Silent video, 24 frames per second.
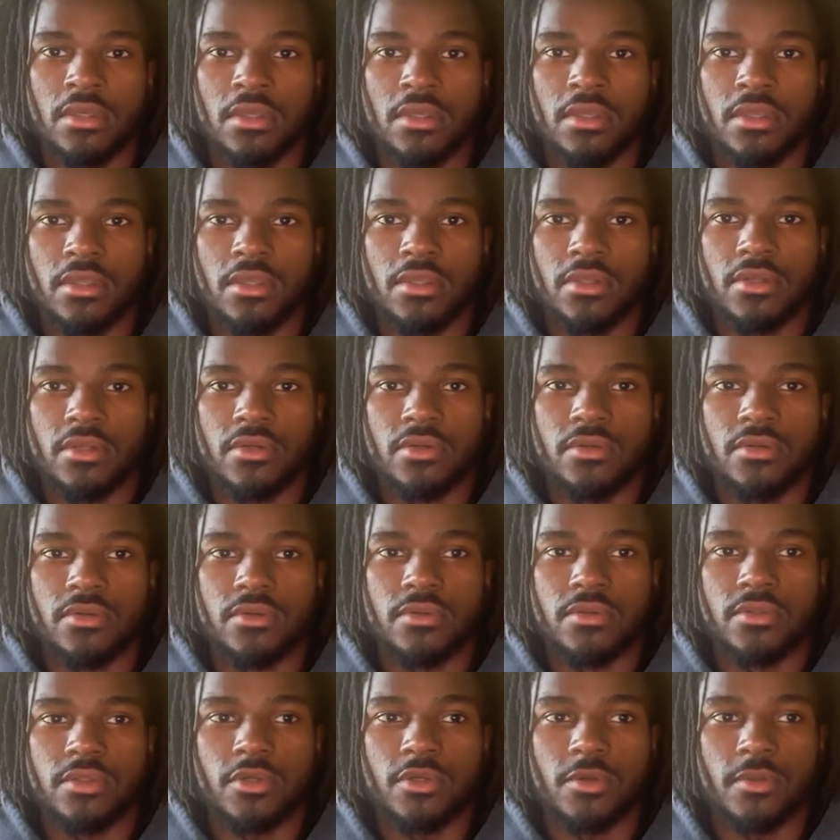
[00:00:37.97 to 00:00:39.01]
There
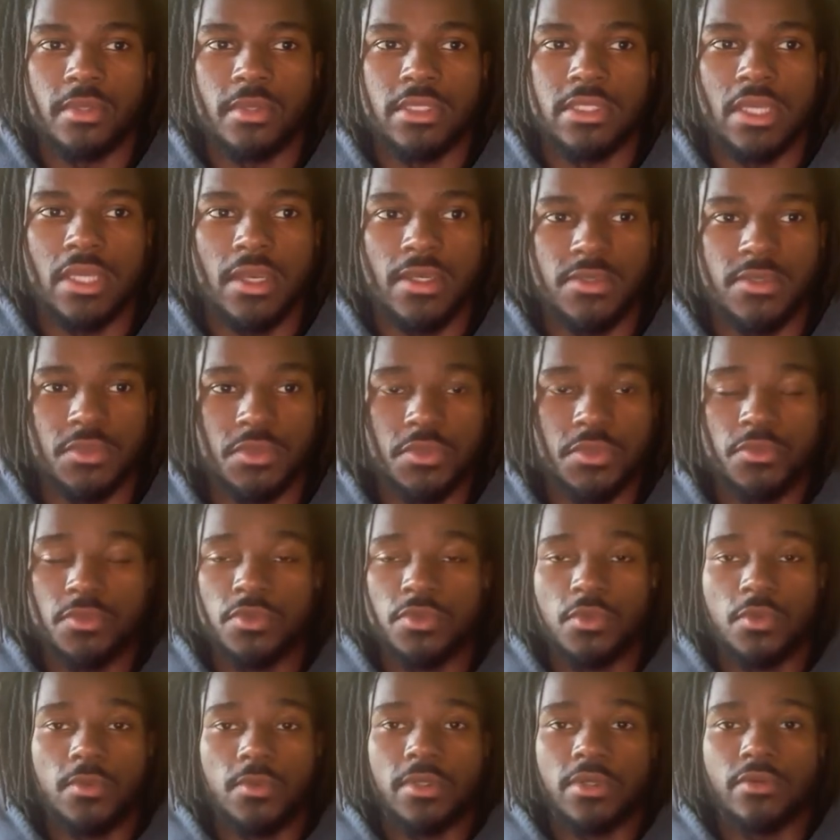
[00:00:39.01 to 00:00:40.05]
will be times where you
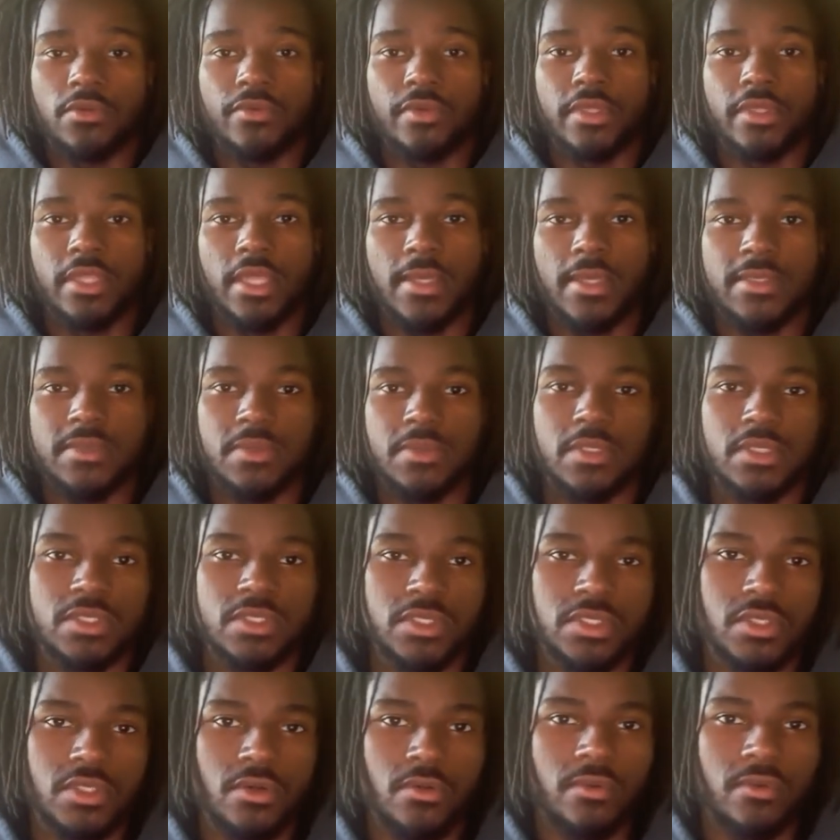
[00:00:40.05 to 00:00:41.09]
don't want to relapse because
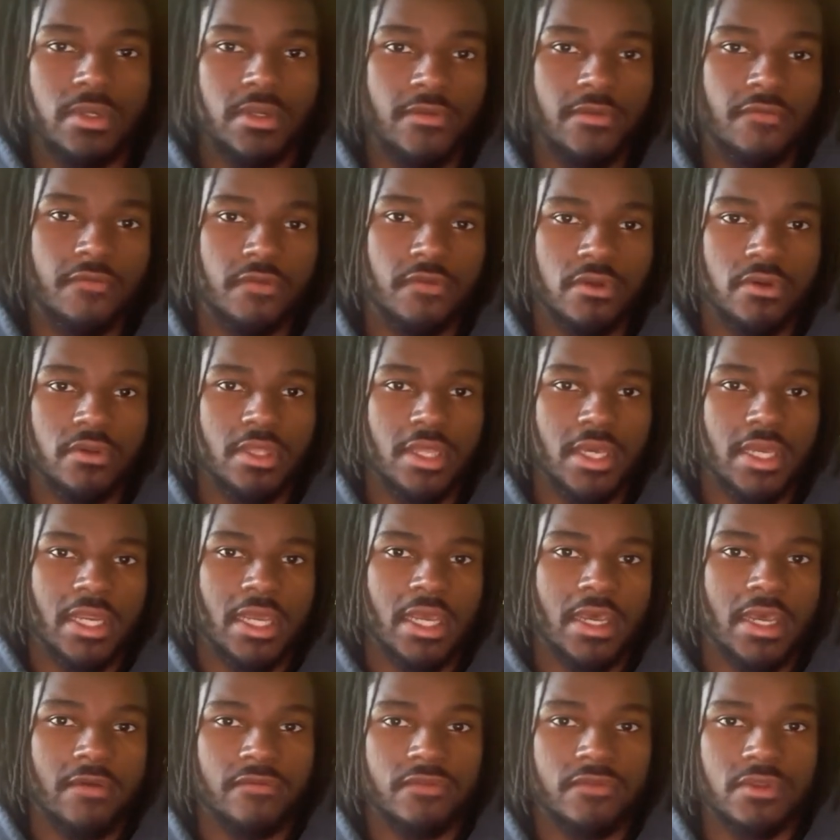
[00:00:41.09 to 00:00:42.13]
you don't want to feel that
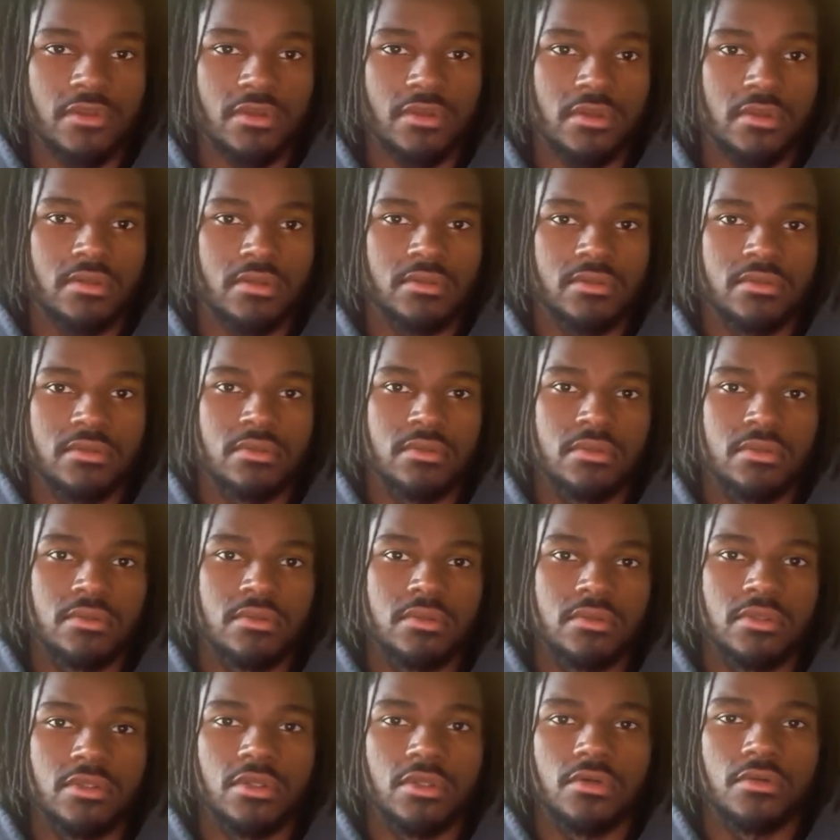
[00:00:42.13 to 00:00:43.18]
after.
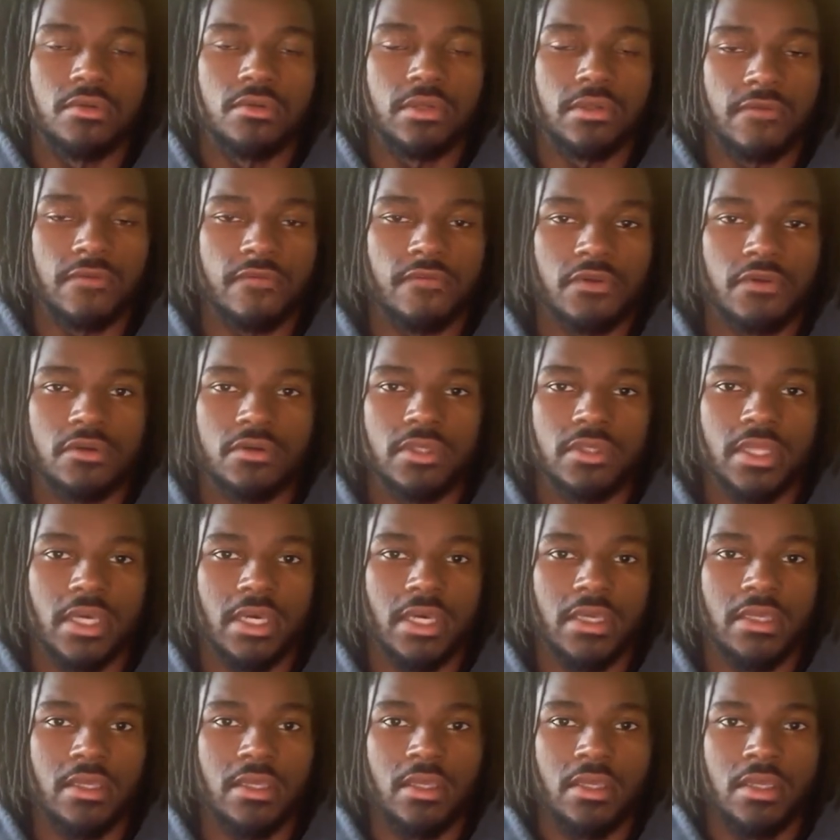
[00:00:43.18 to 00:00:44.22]
You don't want to feel
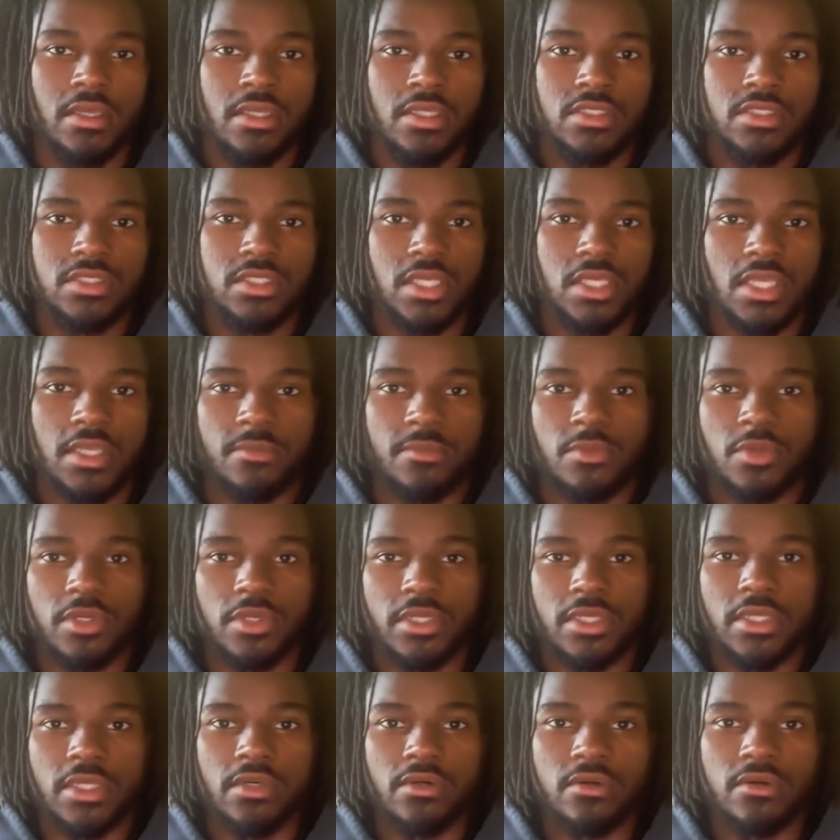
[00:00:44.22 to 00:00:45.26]
that shame or
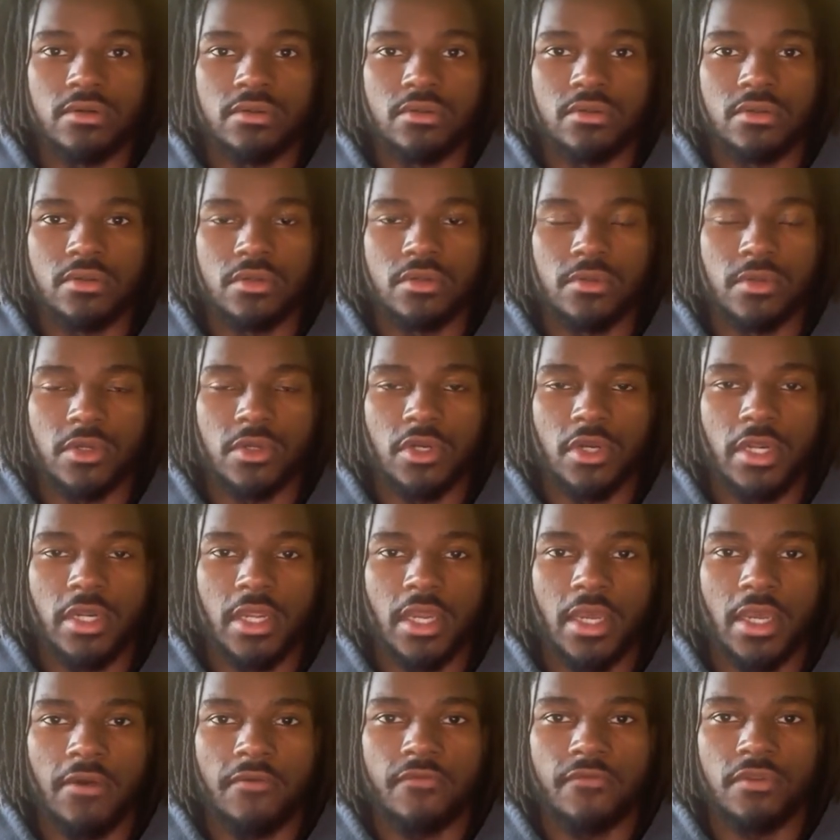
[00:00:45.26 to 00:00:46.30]
guilt or regret
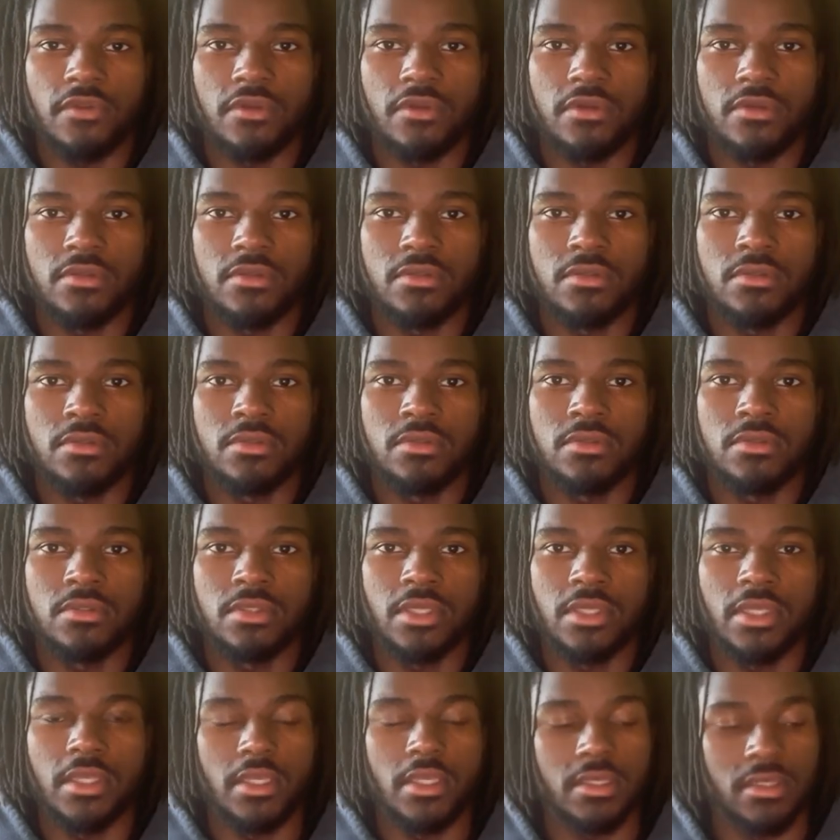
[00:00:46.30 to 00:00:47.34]
after.
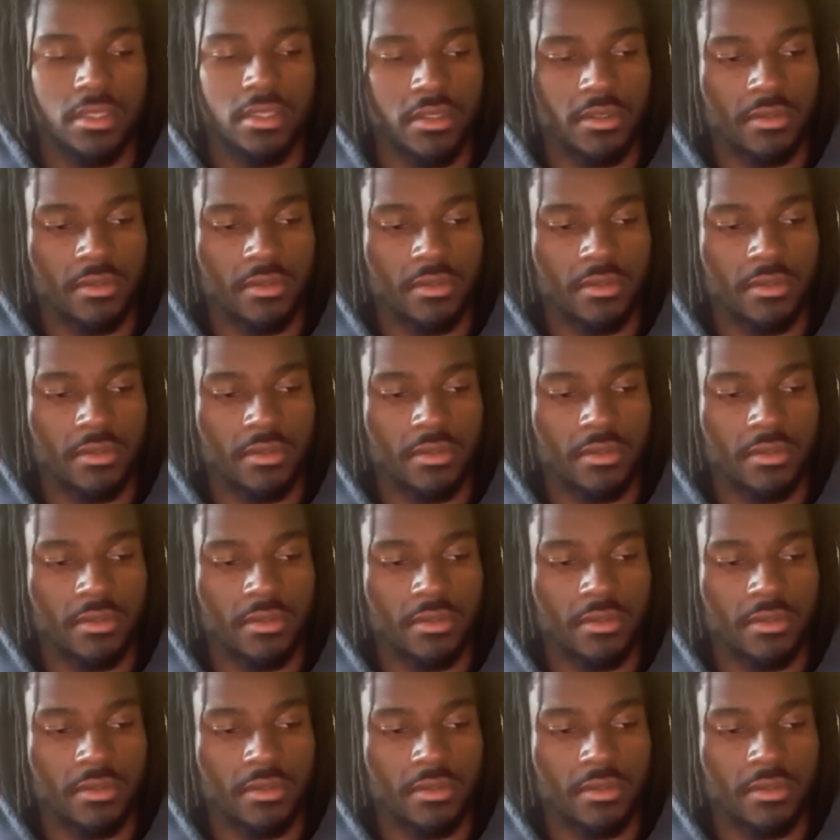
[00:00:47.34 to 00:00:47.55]
And